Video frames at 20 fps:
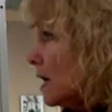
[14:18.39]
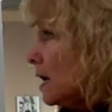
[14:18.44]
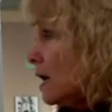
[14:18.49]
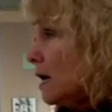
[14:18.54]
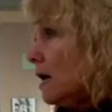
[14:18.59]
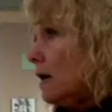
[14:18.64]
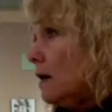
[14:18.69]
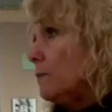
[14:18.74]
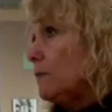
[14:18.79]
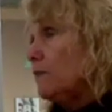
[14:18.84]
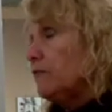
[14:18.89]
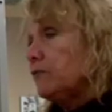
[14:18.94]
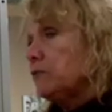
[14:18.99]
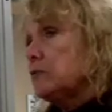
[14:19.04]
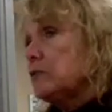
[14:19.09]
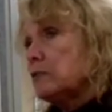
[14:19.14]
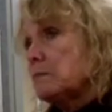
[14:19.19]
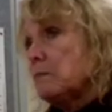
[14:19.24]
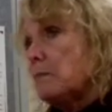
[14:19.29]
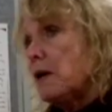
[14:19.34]
The
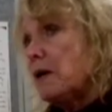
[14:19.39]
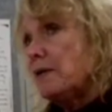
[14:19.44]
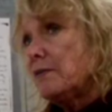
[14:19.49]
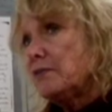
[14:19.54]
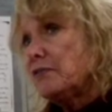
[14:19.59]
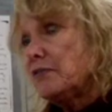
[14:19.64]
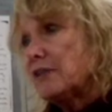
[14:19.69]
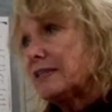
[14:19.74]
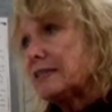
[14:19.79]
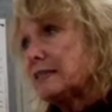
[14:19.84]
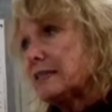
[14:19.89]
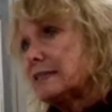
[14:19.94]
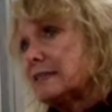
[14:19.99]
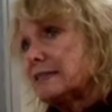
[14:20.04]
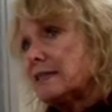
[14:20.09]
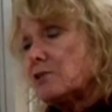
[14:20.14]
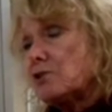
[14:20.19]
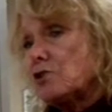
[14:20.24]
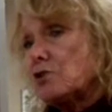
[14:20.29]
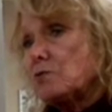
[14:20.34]
first month, as I
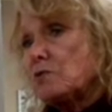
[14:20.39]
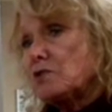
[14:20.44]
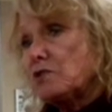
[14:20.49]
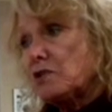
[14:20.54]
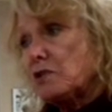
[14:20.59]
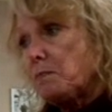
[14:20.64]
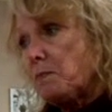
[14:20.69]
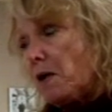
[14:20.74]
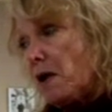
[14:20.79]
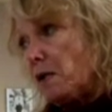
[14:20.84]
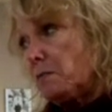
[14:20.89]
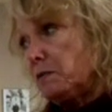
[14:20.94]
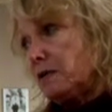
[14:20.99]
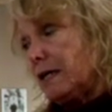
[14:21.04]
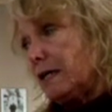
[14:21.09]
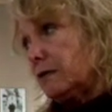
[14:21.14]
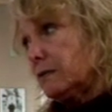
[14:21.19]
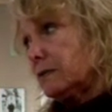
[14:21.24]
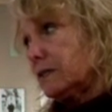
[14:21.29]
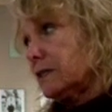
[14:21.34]
said, she was in the Palmer
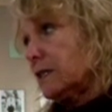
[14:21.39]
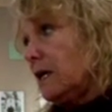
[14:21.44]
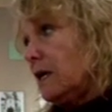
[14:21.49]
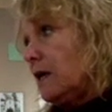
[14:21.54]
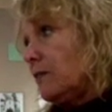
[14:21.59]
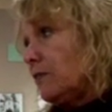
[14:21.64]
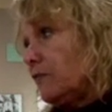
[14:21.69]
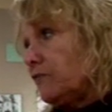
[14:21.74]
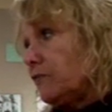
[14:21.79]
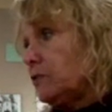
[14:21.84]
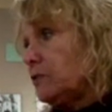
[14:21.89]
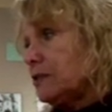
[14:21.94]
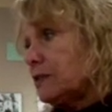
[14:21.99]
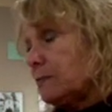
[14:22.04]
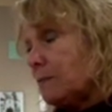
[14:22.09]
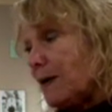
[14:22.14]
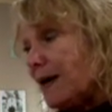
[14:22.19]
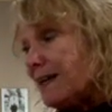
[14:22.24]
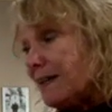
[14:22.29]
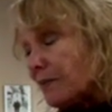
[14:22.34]
House. The
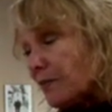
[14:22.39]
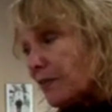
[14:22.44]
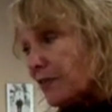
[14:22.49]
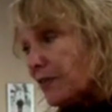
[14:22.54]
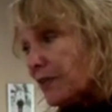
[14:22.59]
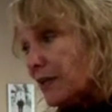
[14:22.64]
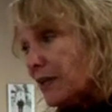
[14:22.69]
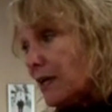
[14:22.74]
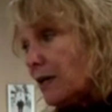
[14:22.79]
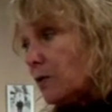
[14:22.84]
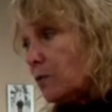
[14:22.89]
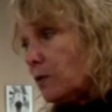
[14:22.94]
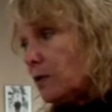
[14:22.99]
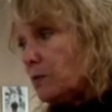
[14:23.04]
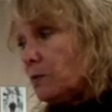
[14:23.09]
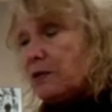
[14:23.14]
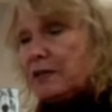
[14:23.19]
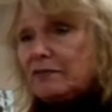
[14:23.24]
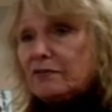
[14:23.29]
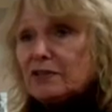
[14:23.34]
first month, we
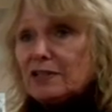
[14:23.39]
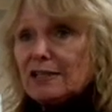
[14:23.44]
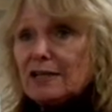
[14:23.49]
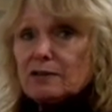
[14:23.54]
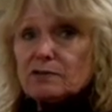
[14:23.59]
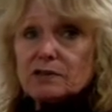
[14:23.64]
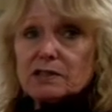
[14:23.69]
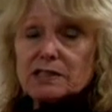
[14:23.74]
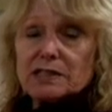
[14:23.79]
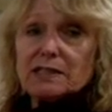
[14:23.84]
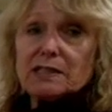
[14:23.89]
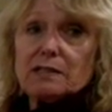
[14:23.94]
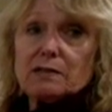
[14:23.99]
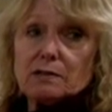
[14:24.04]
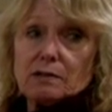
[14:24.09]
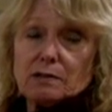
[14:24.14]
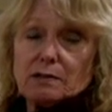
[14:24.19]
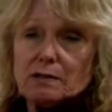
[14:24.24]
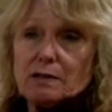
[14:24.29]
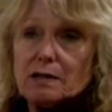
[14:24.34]
weren't even allowed to see
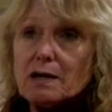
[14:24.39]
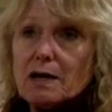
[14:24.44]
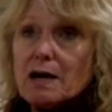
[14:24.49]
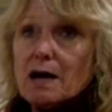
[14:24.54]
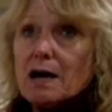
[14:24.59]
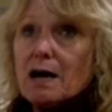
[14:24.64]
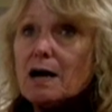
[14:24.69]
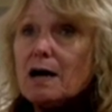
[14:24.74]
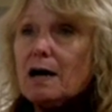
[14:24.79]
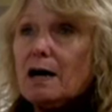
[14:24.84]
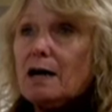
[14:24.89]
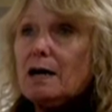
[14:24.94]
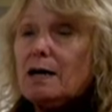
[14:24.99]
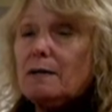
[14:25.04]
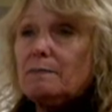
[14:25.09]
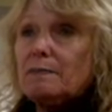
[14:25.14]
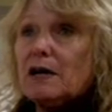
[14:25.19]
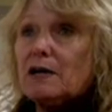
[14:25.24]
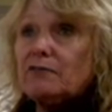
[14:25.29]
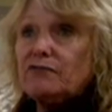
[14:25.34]
her.
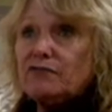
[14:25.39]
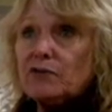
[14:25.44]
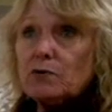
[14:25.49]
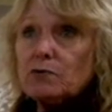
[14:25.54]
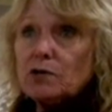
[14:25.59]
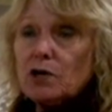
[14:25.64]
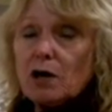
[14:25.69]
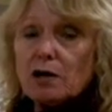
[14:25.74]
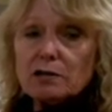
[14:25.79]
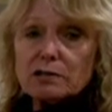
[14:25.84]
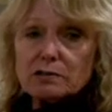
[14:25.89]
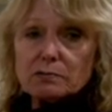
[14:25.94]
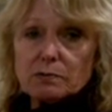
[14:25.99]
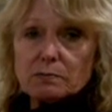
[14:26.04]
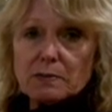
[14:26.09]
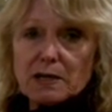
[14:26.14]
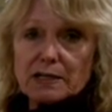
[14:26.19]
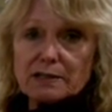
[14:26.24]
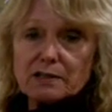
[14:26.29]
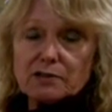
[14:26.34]
Our phone calls were
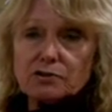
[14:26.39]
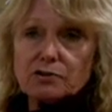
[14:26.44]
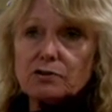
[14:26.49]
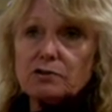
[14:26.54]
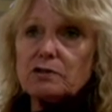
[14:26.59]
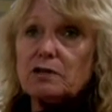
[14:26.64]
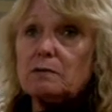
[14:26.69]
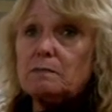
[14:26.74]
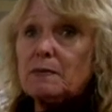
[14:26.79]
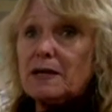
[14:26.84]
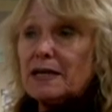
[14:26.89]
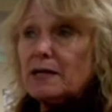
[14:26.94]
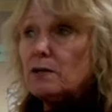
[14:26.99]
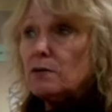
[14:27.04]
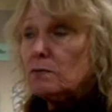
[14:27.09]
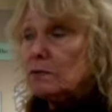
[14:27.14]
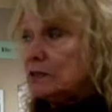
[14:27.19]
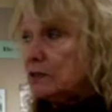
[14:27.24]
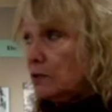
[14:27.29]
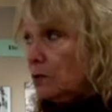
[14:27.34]
monitored, our mail
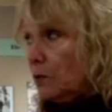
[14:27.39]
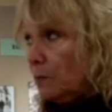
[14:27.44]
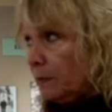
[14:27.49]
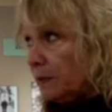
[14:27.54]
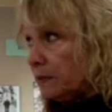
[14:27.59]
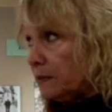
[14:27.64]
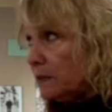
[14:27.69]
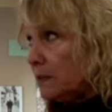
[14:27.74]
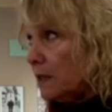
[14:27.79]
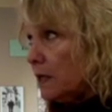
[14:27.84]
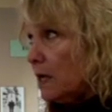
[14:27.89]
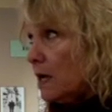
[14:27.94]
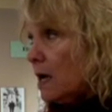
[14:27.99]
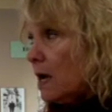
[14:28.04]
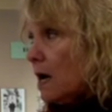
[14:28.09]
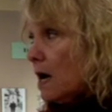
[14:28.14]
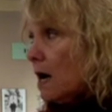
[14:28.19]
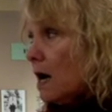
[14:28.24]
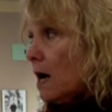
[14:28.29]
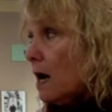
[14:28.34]
was opened,
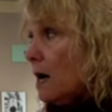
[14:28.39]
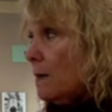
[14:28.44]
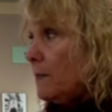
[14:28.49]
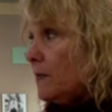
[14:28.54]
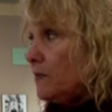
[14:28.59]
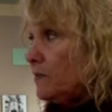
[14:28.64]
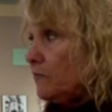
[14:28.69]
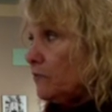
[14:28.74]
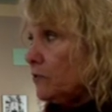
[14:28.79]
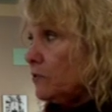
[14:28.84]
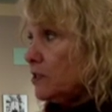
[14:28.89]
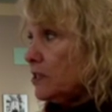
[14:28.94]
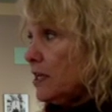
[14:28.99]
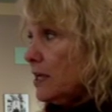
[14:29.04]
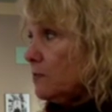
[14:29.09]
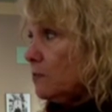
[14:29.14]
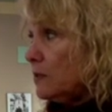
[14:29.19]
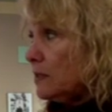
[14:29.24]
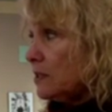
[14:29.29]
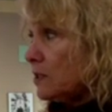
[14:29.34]
and the first
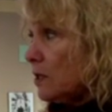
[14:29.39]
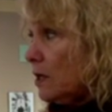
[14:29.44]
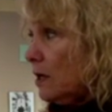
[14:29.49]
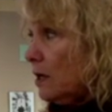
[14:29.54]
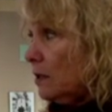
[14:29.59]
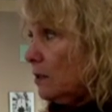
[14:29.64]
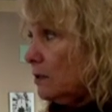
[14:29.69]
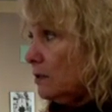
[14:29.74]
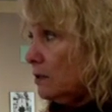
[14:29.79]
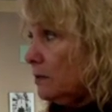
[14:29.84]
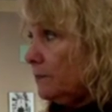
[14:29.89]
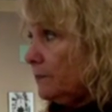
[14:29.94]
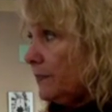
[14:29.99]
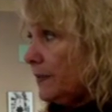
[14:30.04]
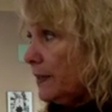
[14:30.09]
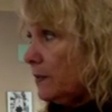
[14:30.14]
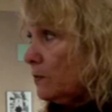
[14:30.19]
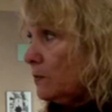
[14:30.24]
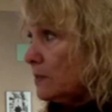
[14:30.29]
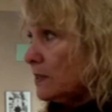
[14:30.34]
time we saw her,
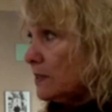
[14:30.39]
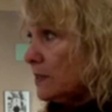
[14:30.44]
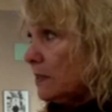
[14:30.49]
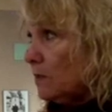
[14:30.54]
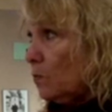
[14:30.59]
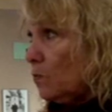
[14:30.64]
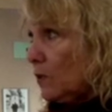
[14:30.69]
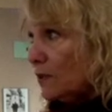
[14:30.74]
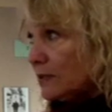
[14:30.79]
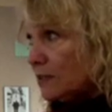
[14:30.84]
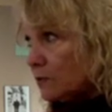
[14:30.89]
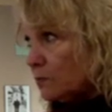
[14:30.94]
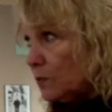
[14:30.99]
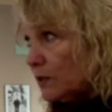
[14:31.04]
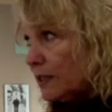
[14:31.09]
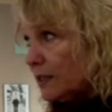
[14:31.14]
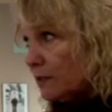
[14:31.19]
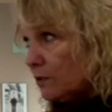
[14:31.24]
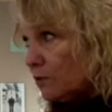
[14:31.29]
it was once a week.